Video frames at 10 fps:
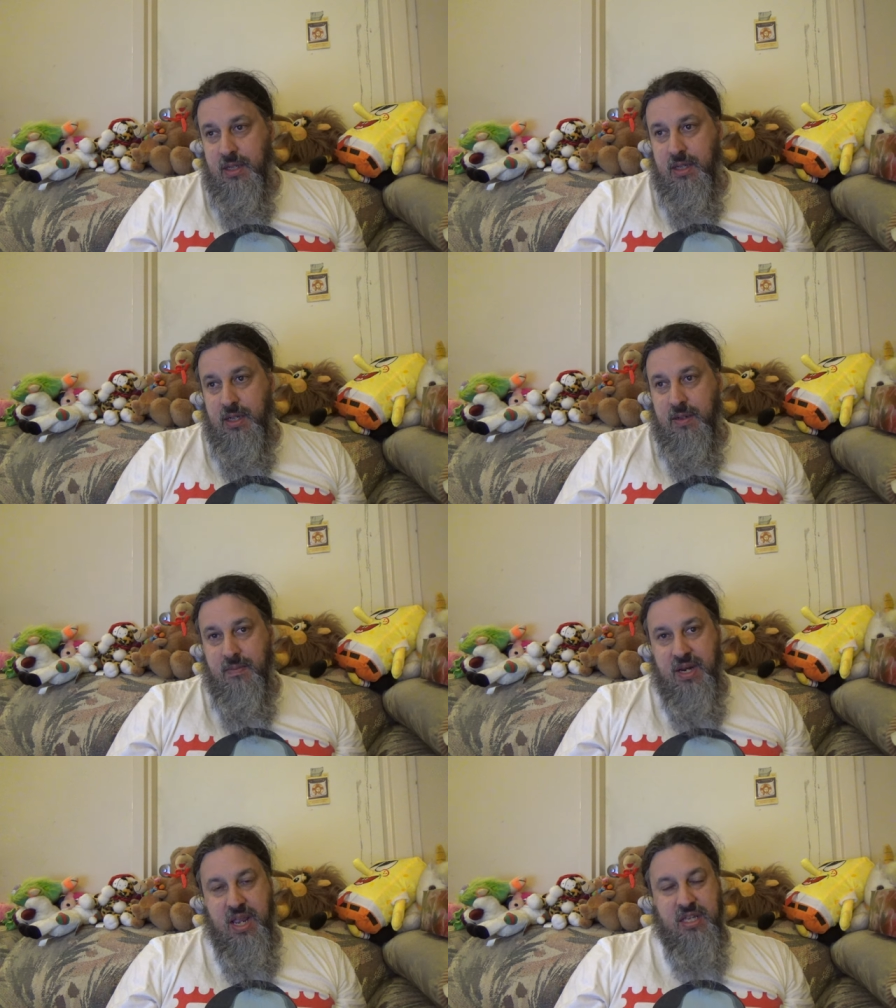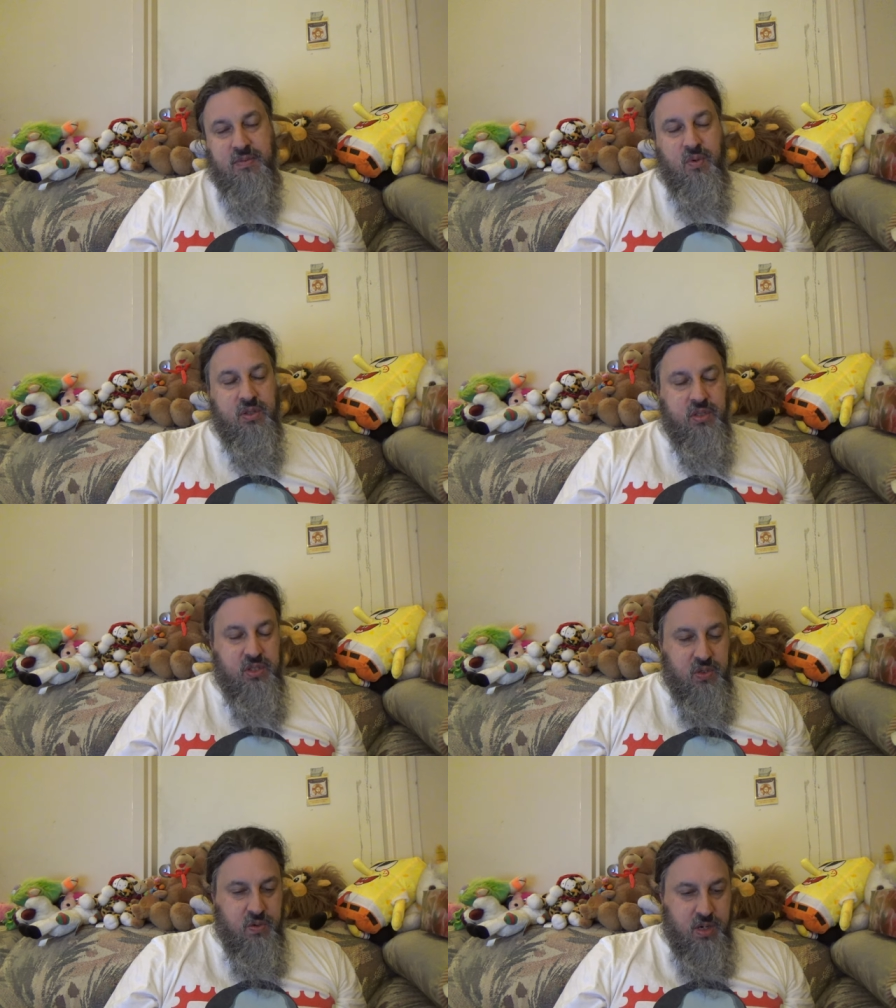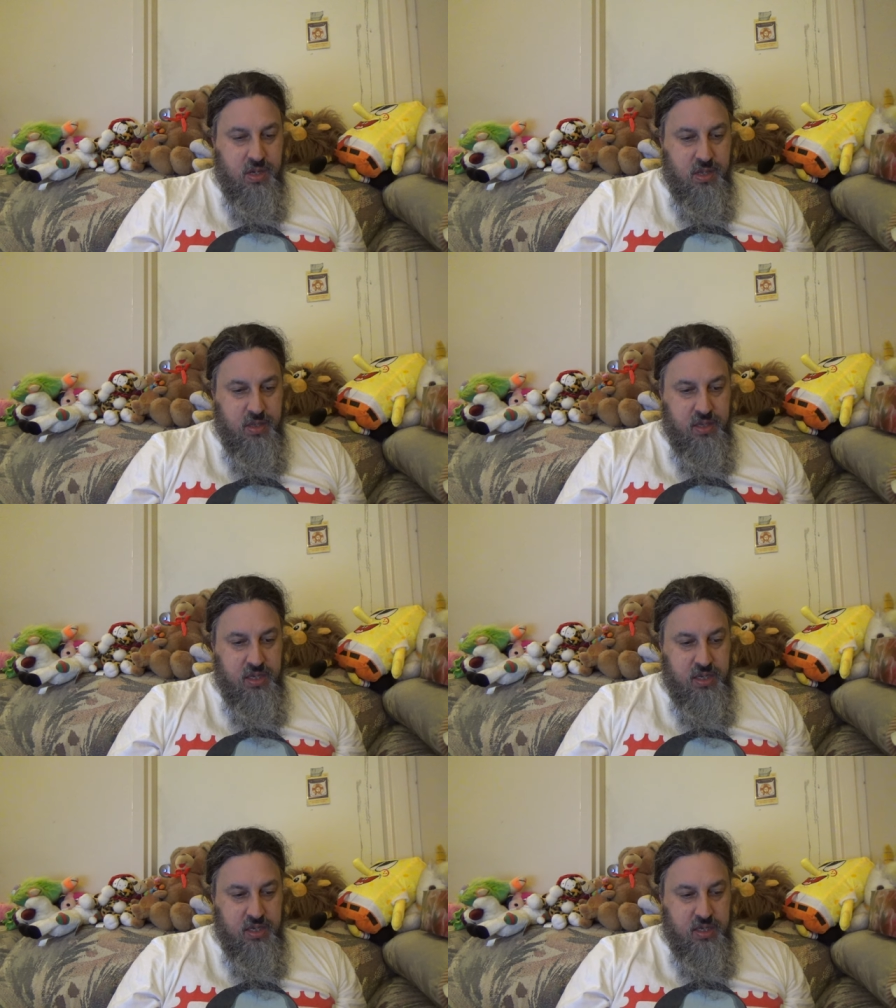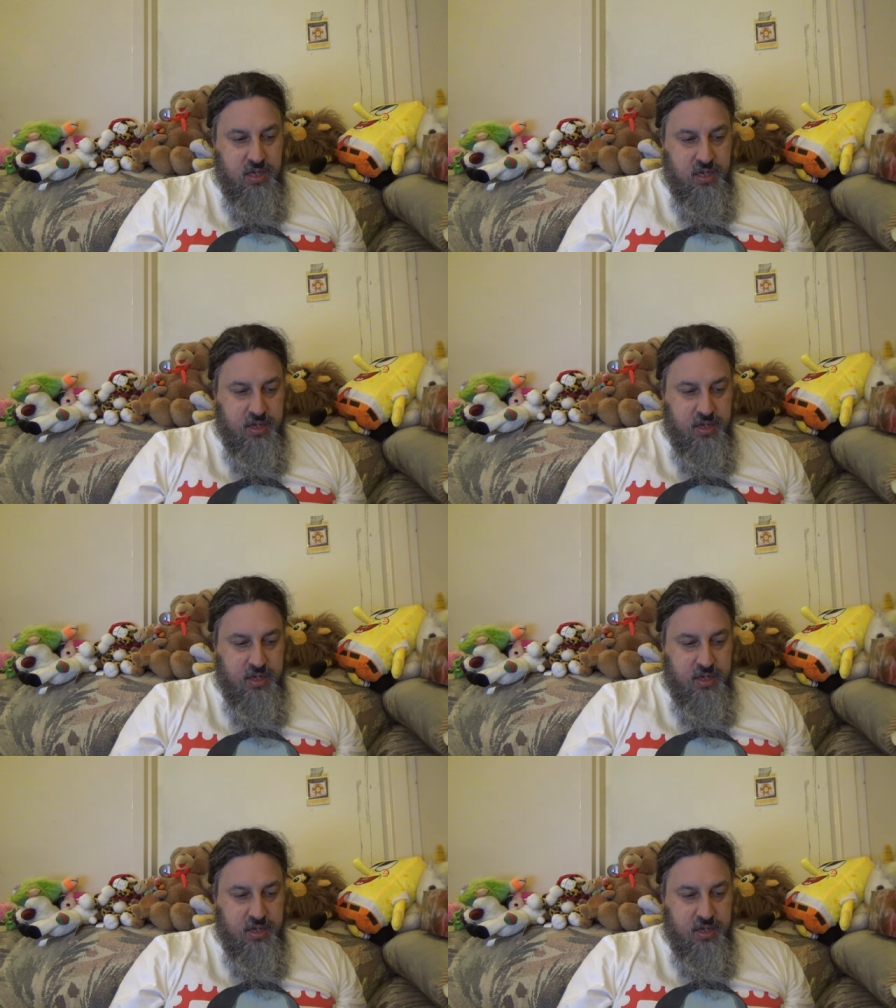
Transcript: But I had some work to do on the